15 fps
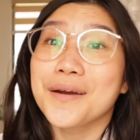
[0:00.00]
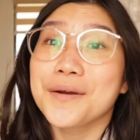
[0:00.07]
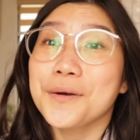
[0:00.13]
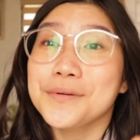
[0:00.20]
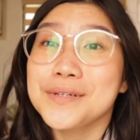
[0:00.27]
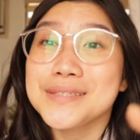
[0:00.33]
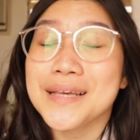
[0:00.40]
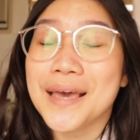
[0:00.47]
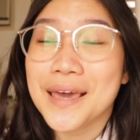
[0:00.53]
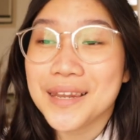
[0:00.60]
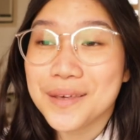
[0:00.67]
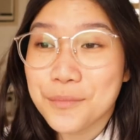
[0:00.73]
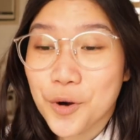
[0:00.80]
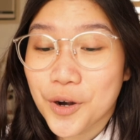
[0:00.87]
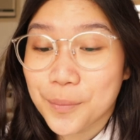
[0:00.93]
don't know what to say
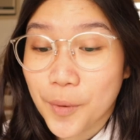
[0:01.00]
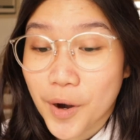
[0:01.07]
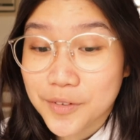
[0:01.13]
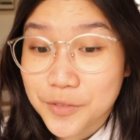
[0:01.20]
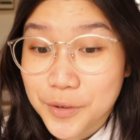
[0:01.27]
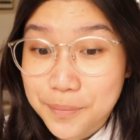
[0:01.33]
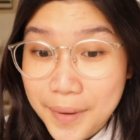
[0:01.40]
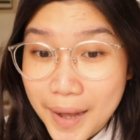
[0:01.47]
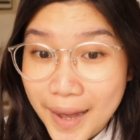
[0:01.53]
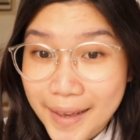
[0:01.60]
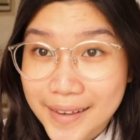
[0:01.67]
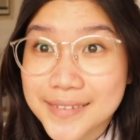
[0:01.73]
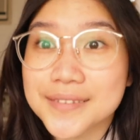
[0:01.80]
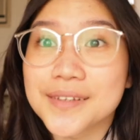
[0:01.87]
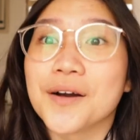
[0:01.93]
anymore apart from
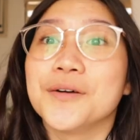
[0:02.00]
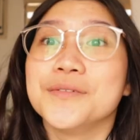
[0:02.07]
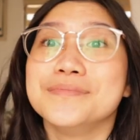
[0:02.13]
bye, so